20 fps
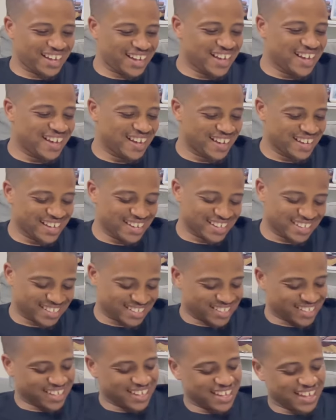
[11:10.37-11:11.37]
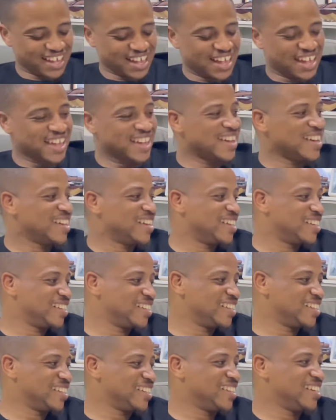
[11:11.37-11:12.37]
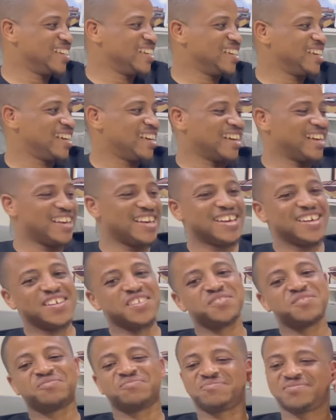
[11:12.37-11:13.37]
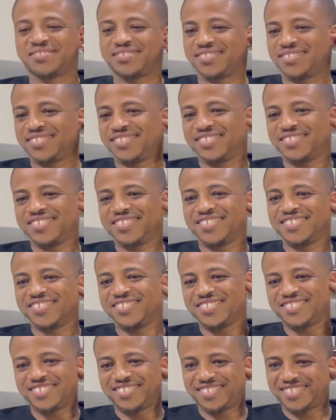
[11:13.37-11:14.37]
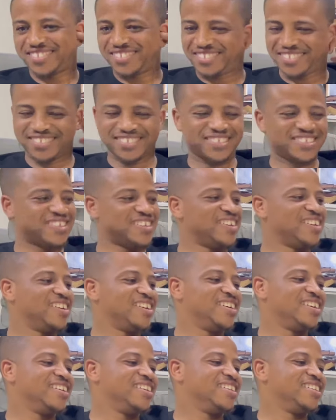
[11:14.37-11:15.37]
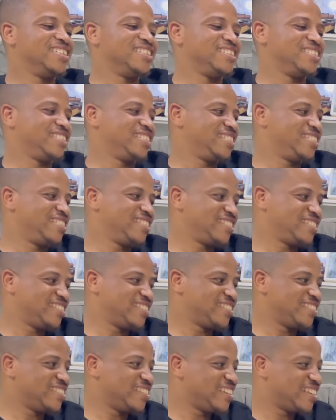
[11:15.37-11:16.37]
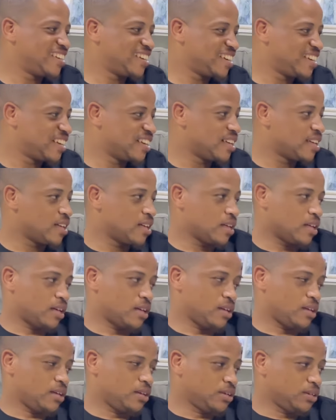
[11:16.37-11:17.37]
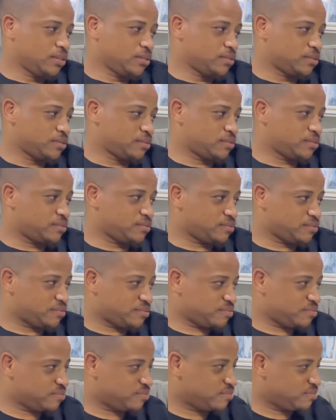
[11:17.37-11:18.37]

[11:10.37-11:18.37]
(silent)